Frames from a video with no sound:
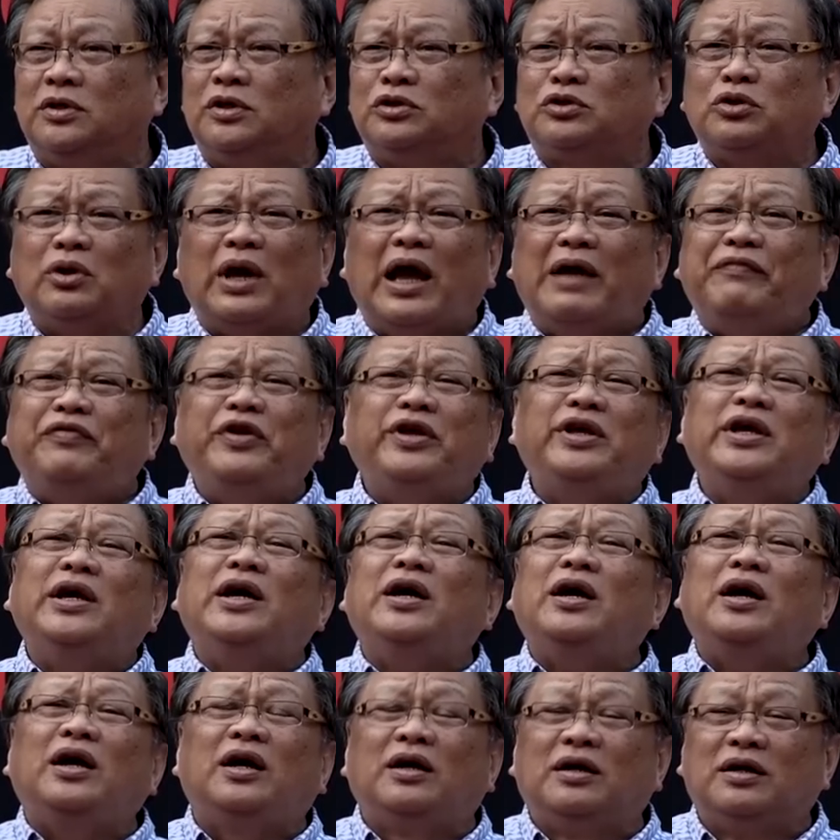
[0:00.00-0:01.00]
So every
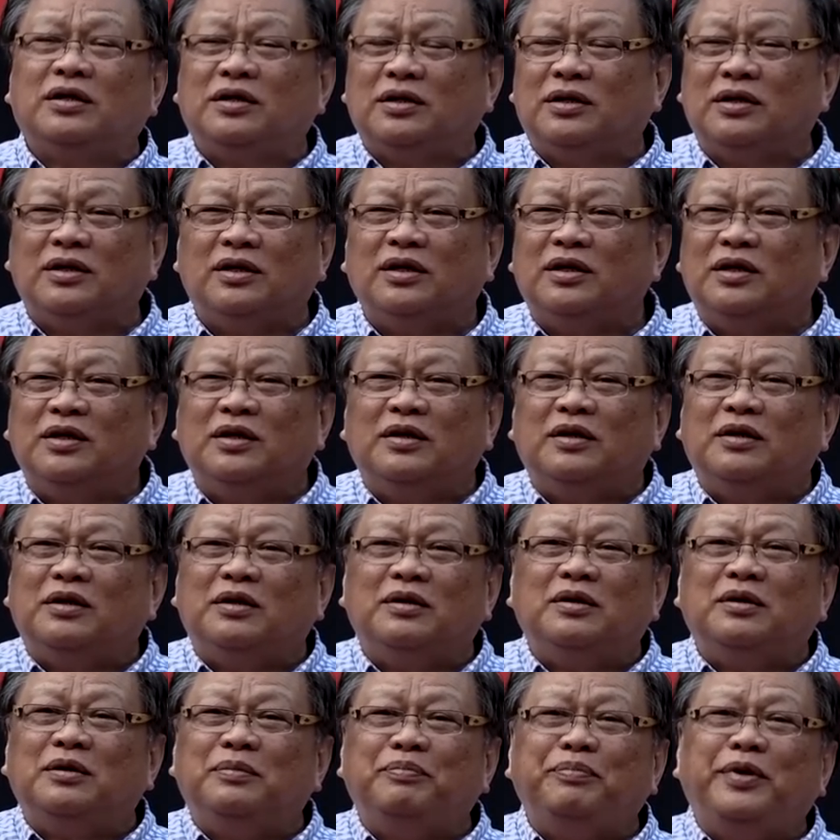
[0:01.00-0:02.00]
year,
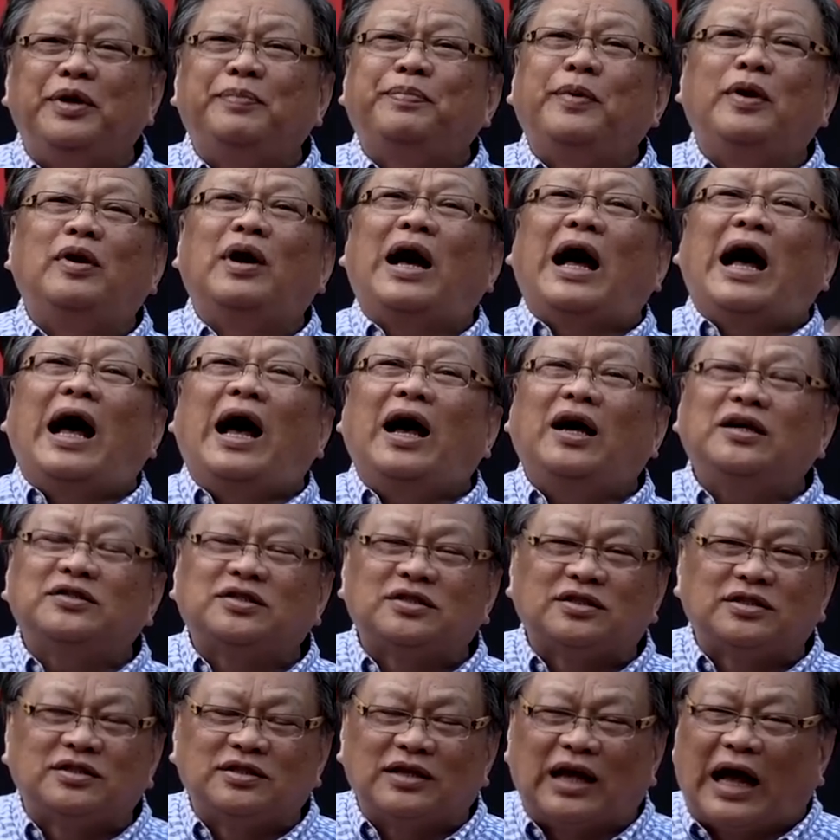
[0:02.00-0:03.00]
people
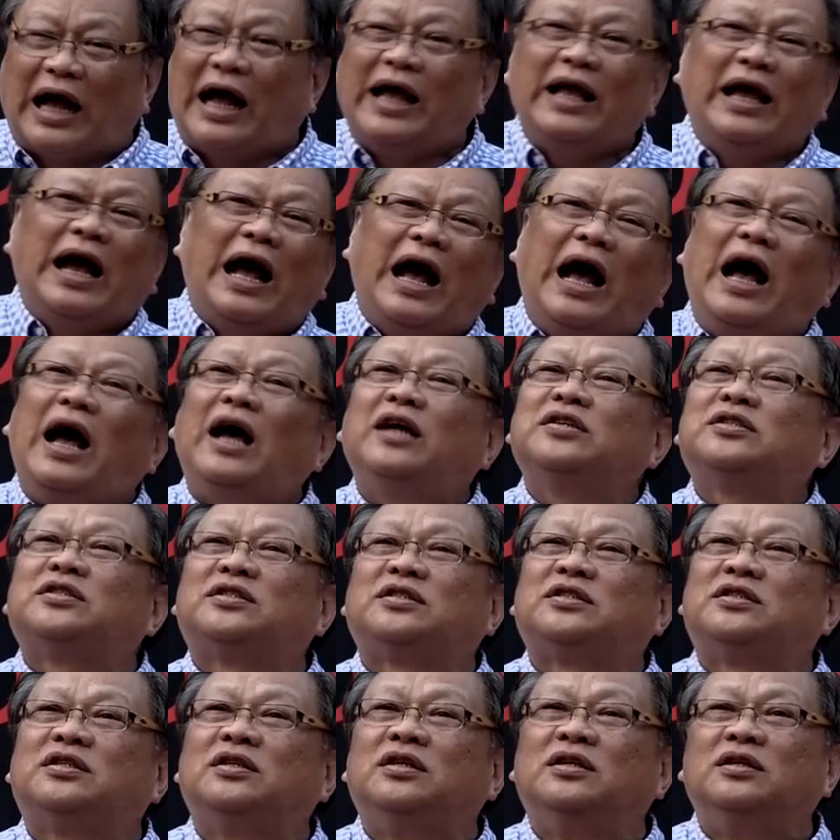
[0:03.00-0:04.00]
ask, I
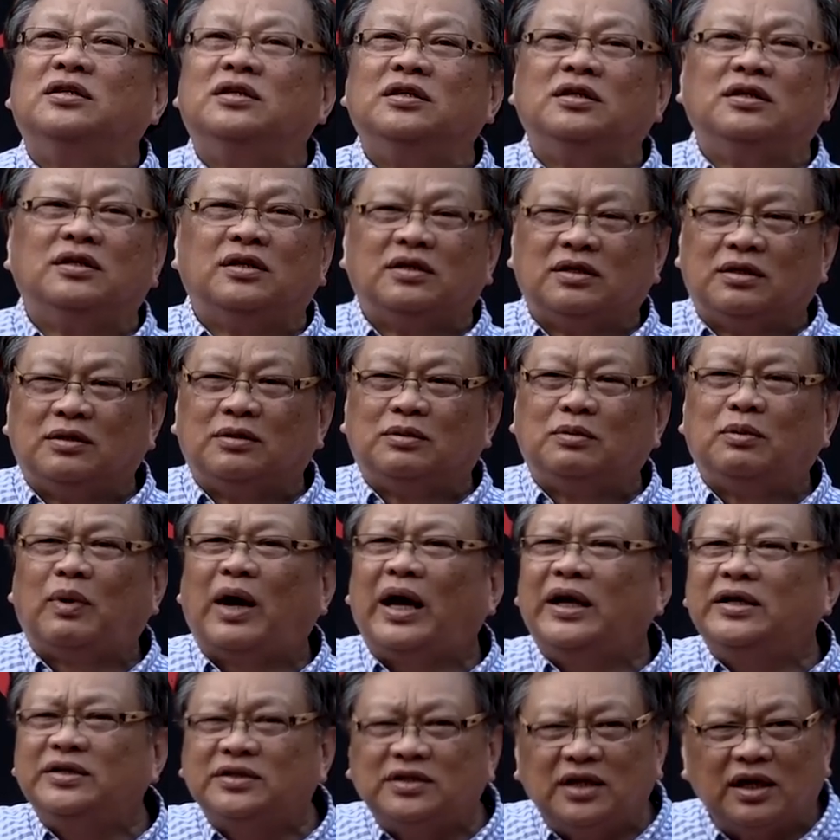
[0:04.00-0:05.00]
ask,
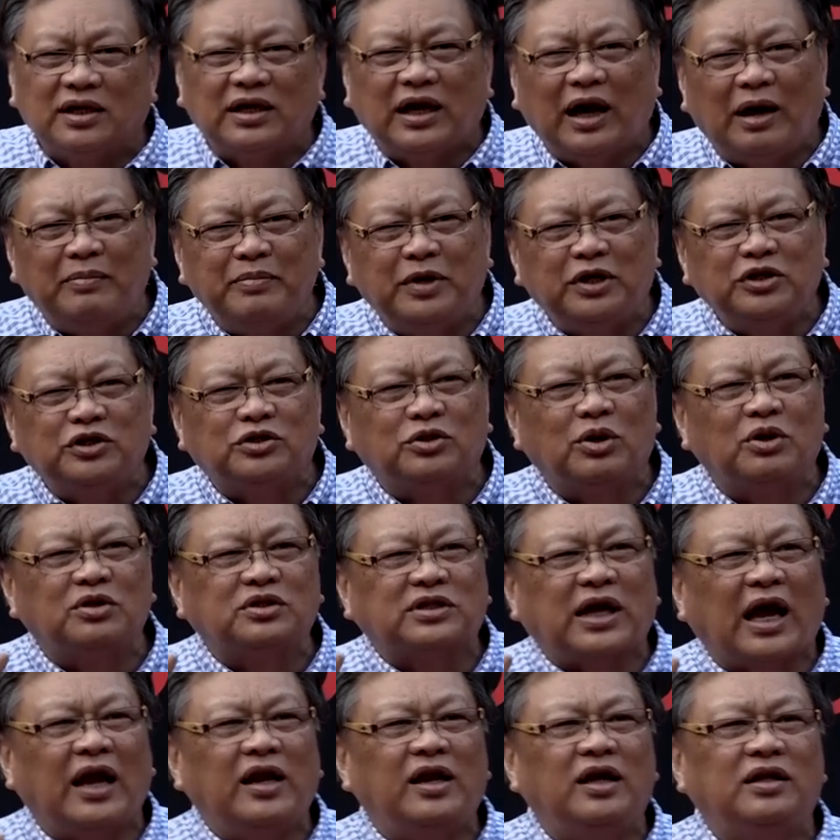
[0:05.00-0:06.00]
why is the government so
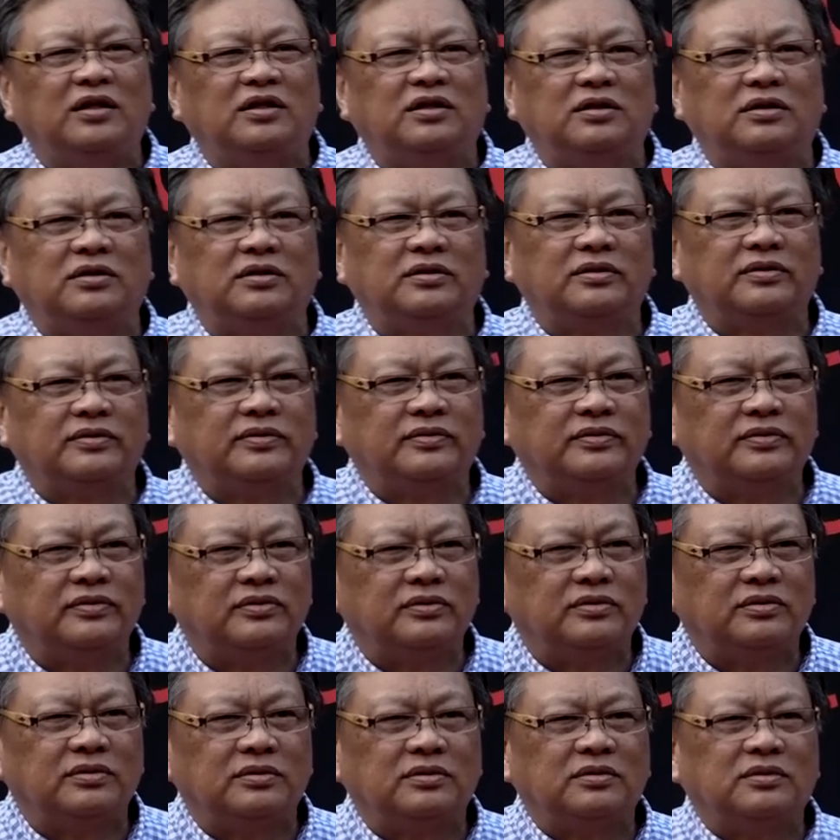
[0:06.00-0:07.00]
silent?
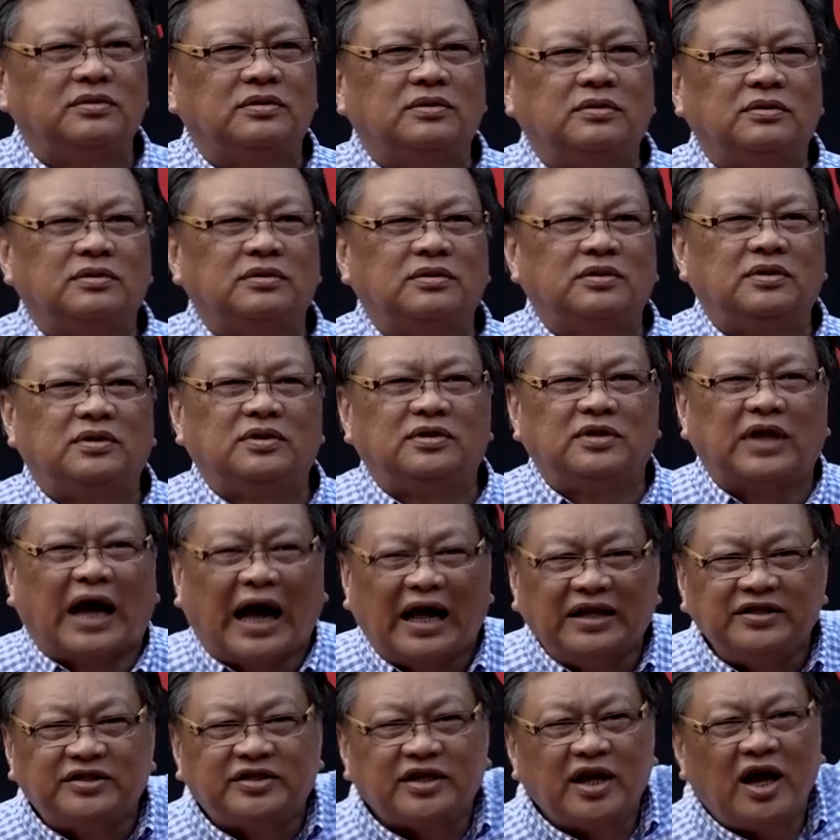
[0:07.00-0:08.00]
The
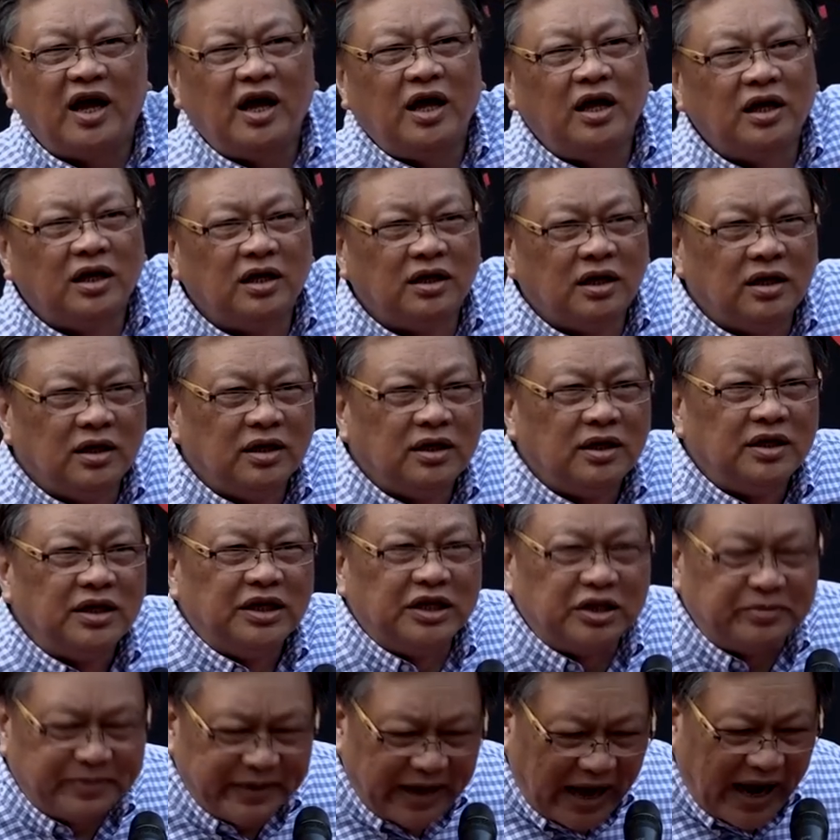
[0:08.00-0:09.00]
answer
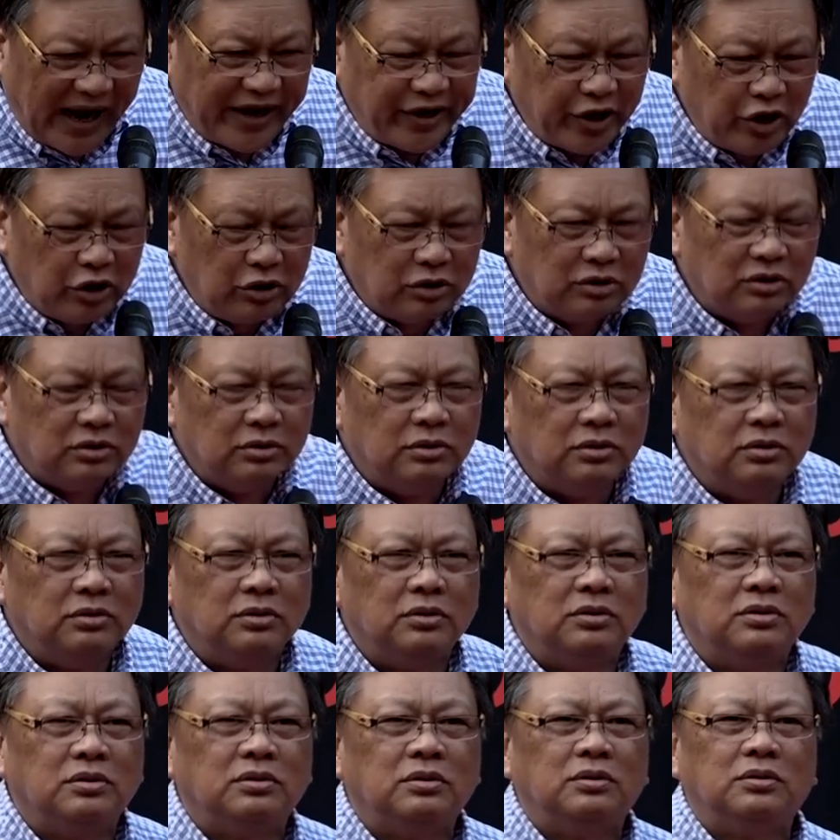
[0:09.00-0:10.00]
is behind you.
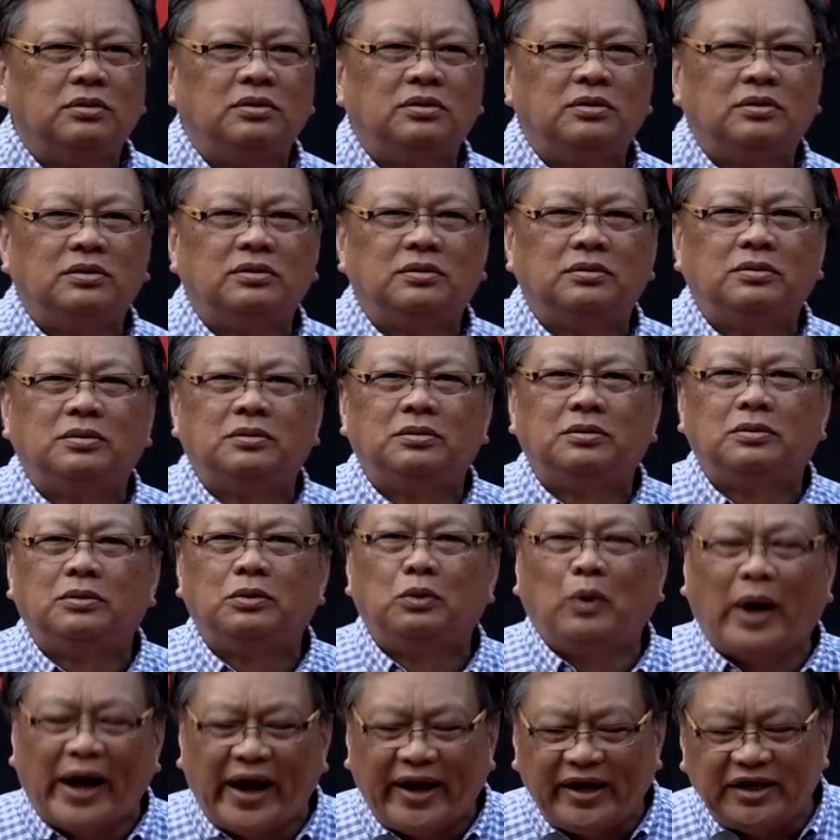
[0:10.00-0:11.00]

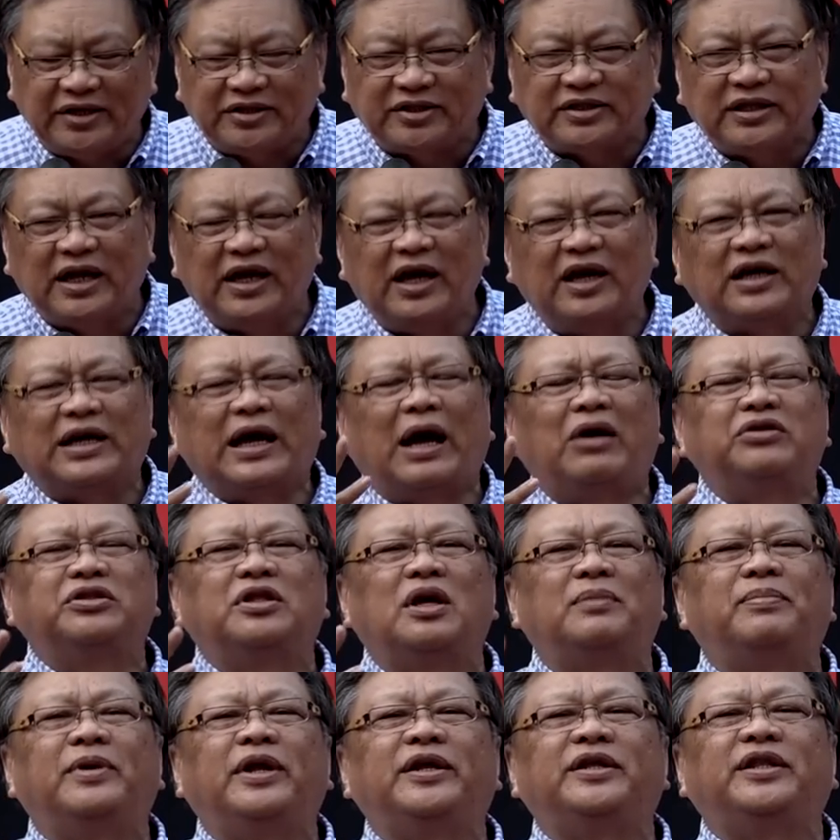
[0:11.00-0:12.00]
Where is the
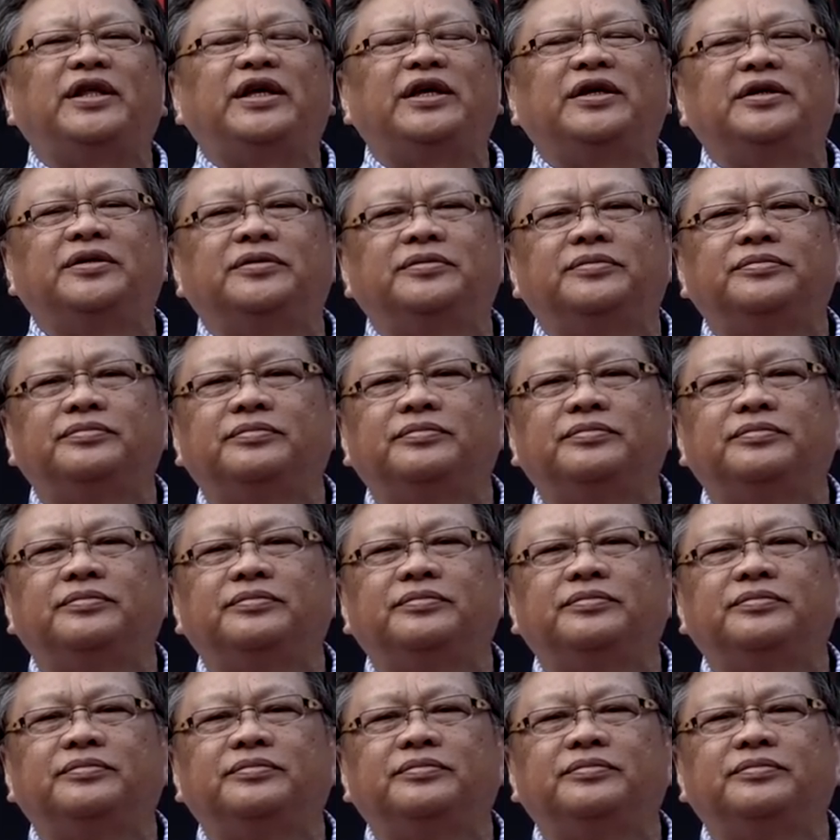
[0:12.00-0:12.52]
accountability?